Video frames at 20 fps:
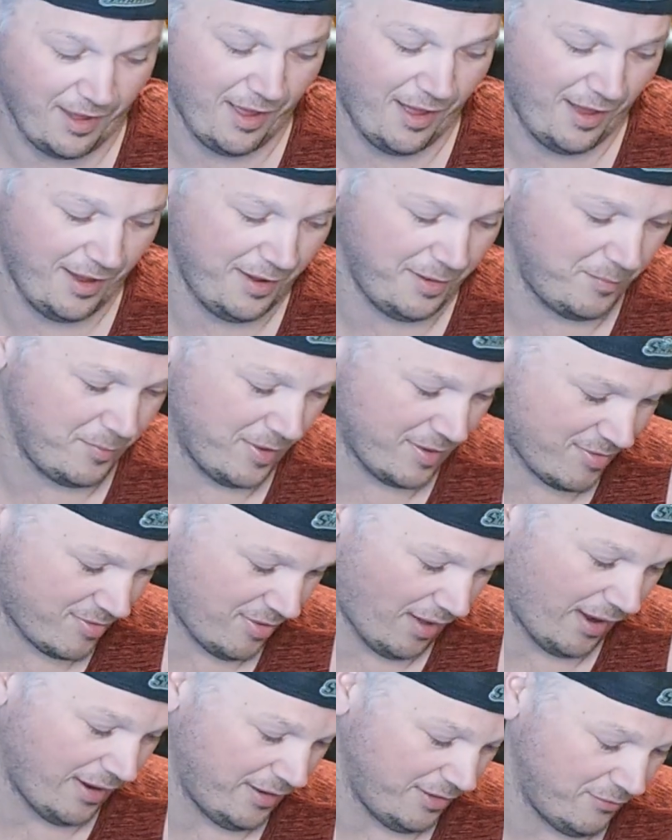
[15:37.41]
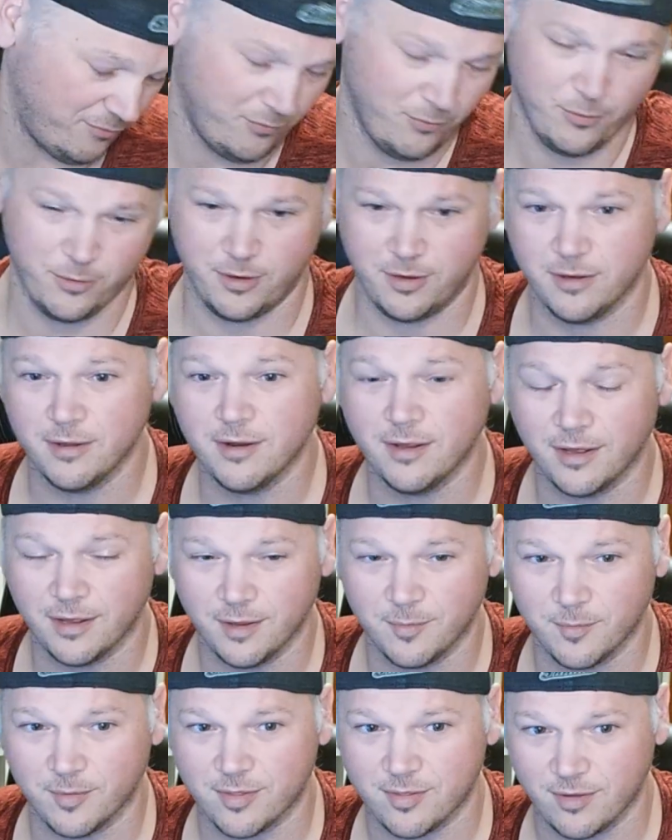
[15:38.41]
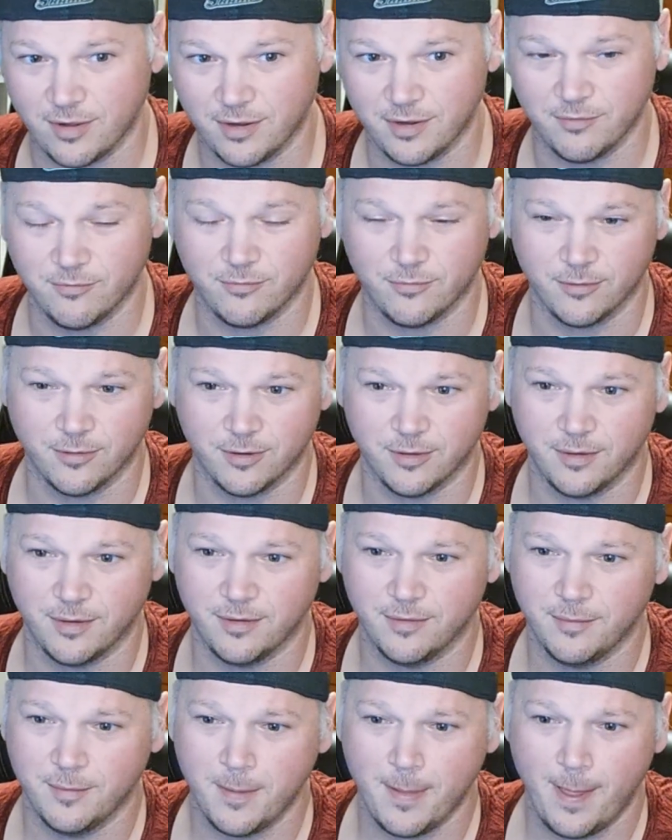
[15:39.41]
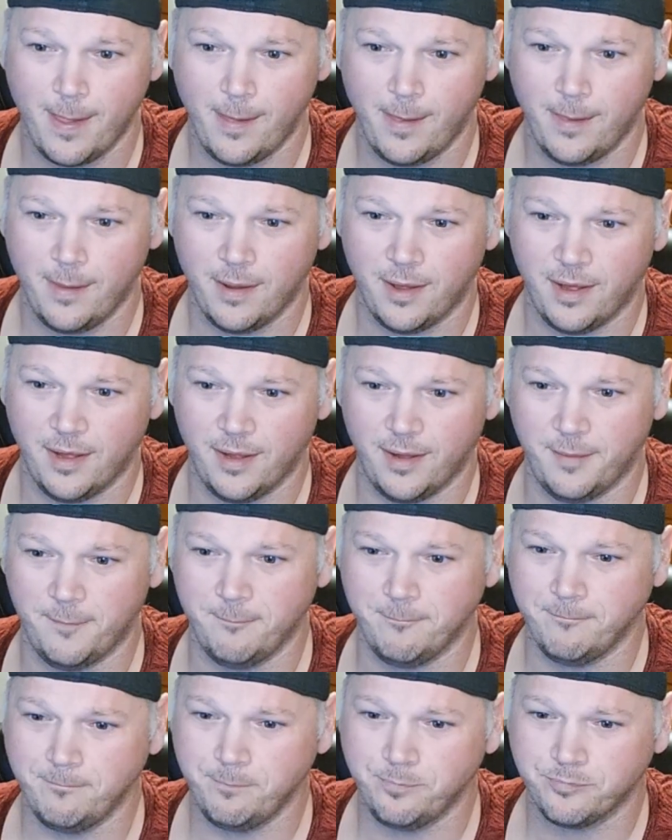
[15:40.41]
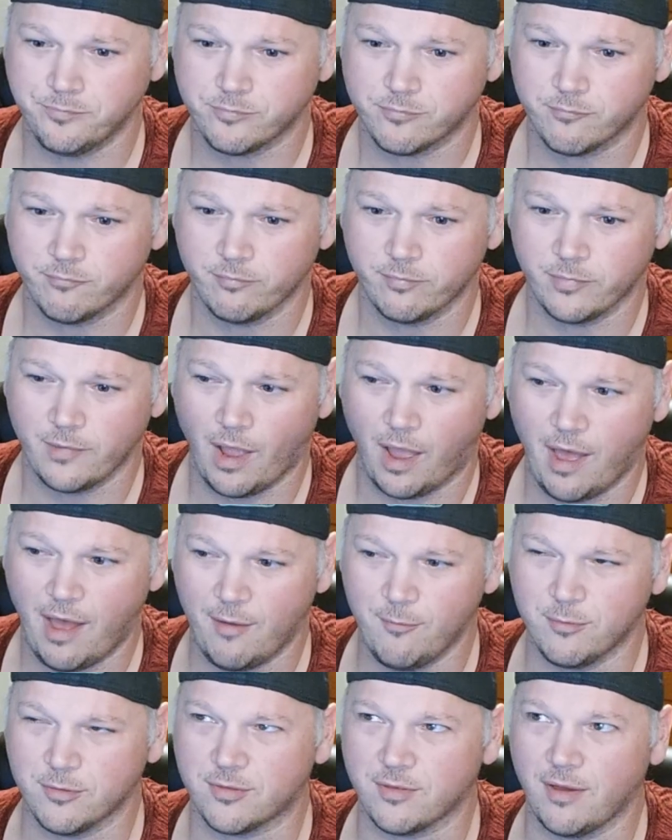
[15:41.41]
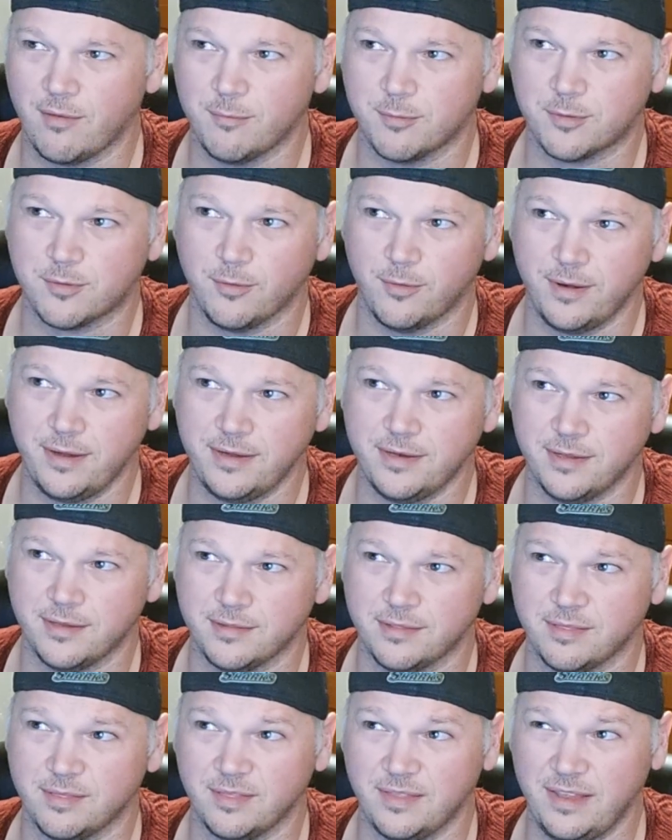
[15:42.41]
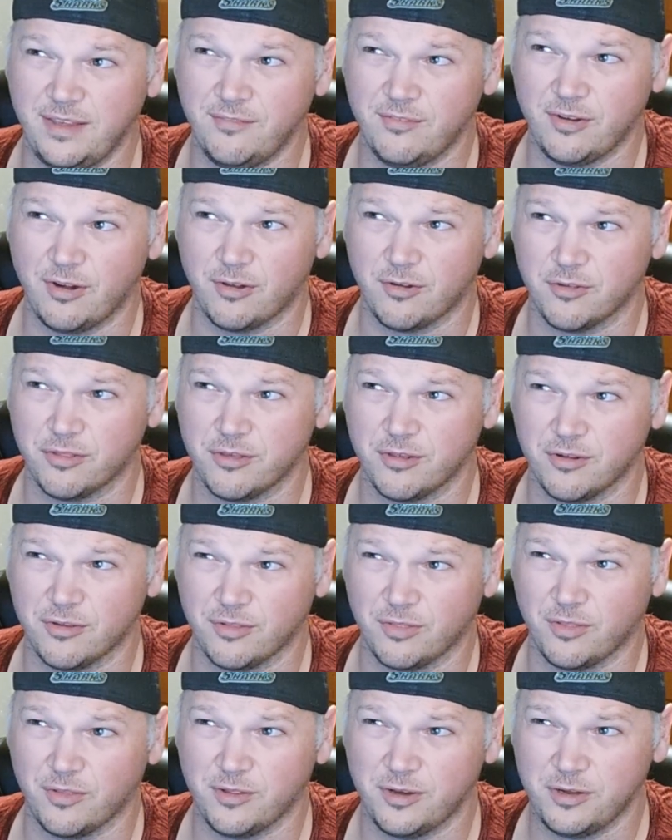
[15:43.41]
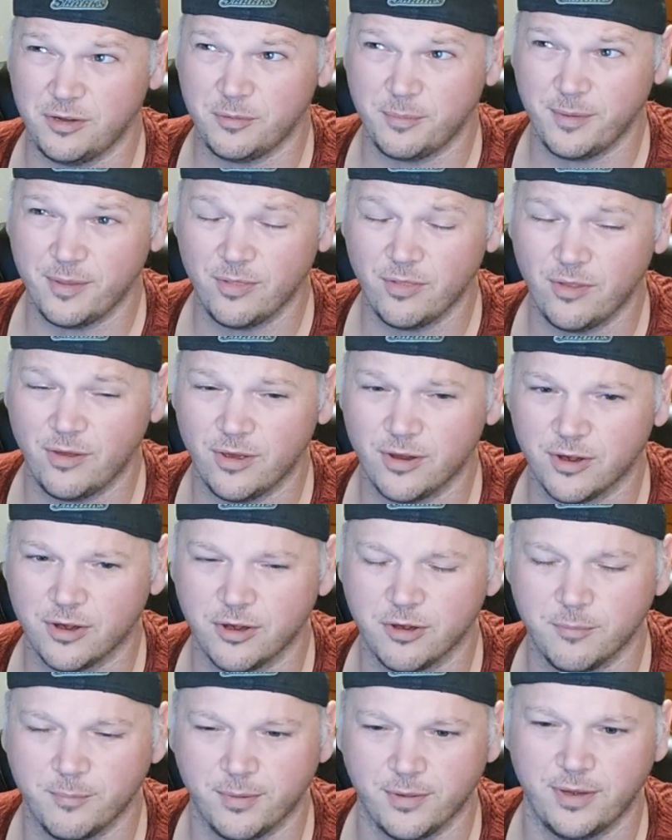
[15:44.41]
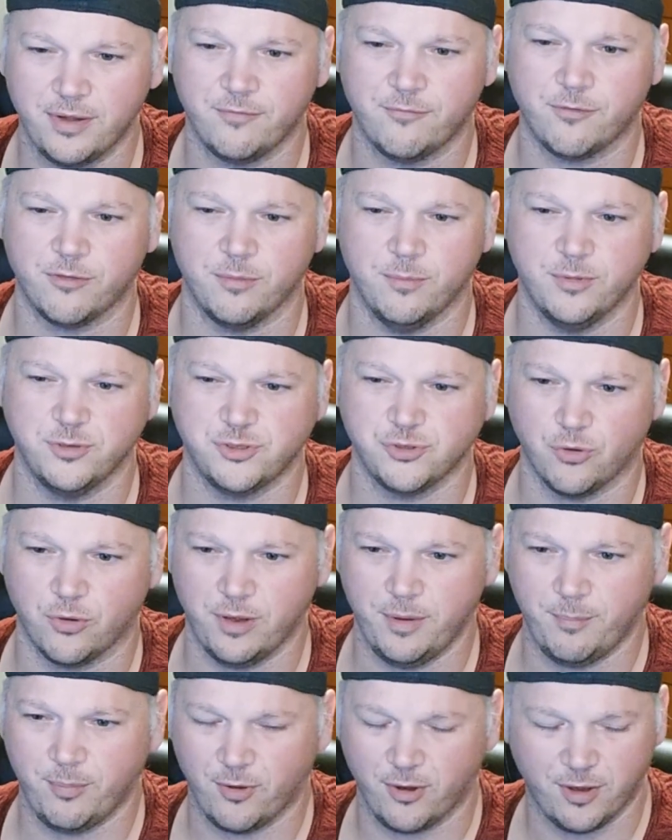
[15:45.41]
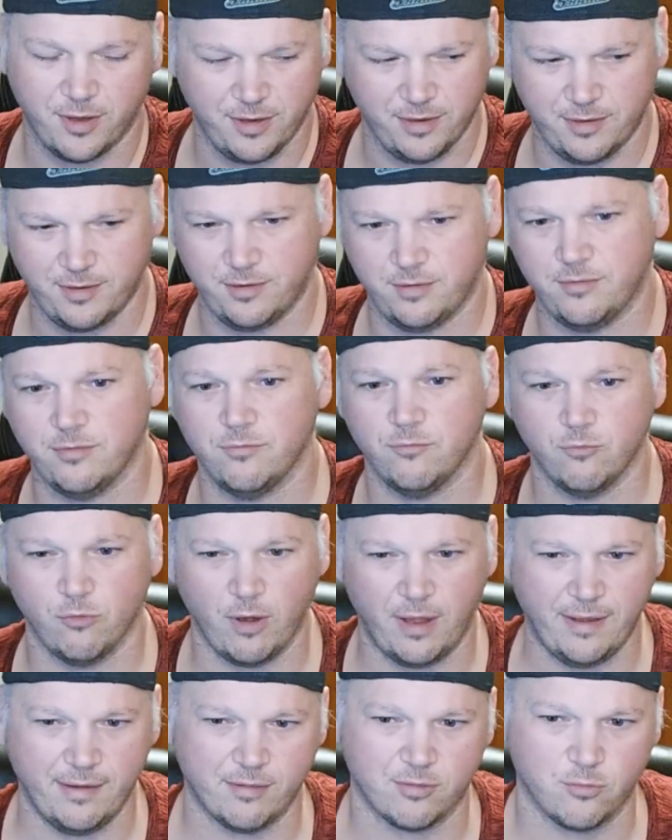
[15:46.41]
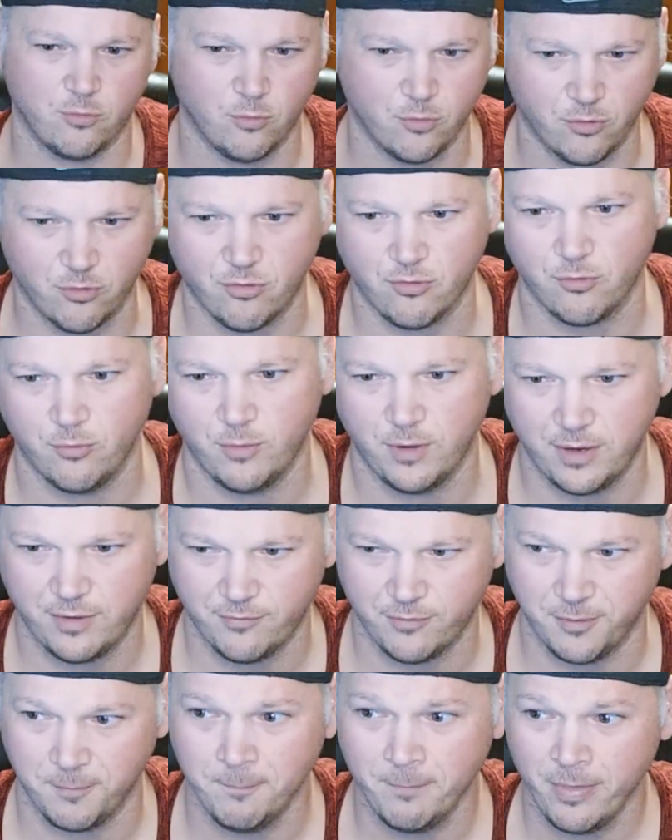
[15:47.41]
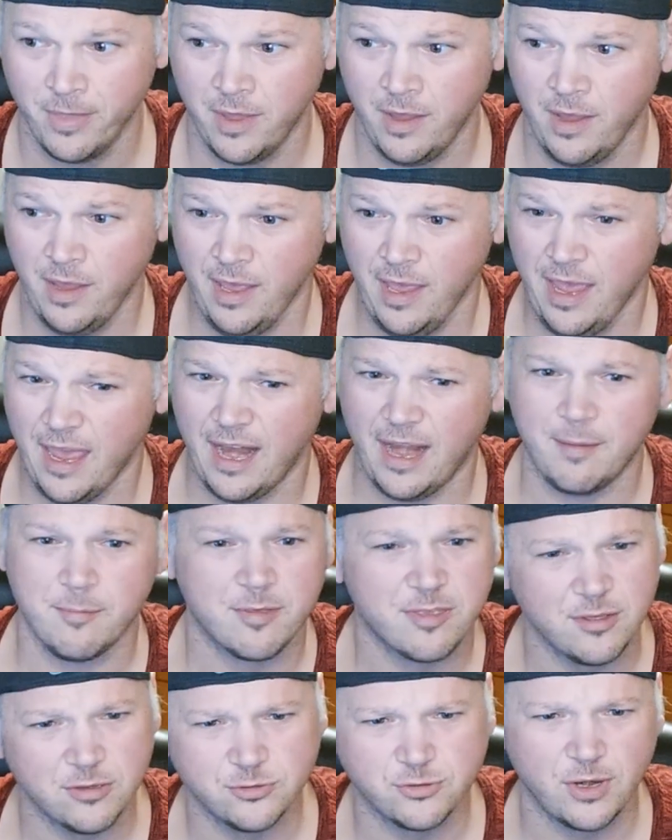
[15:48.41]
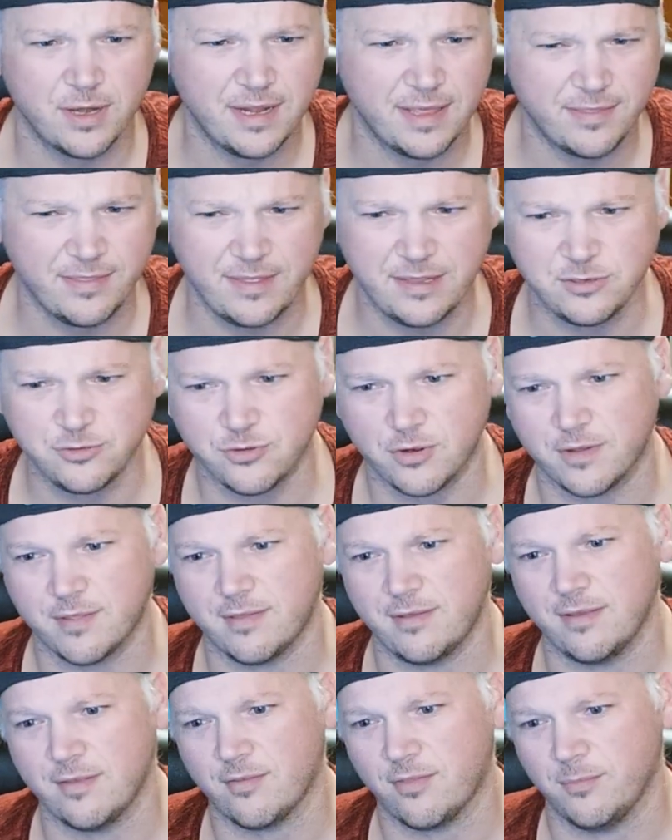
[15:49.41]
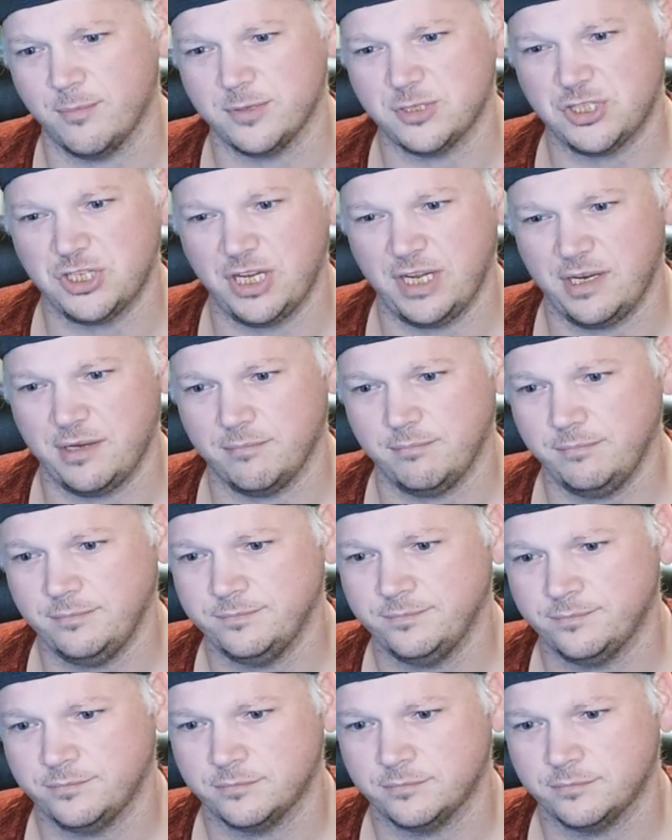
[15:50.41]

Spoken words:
I am excited for it. I am excited for it. Um, I was going to leave it under there a little bit longer, but for the majority part, it had ran its course or whatever. And I'm still trying to get the intricacies of the machine.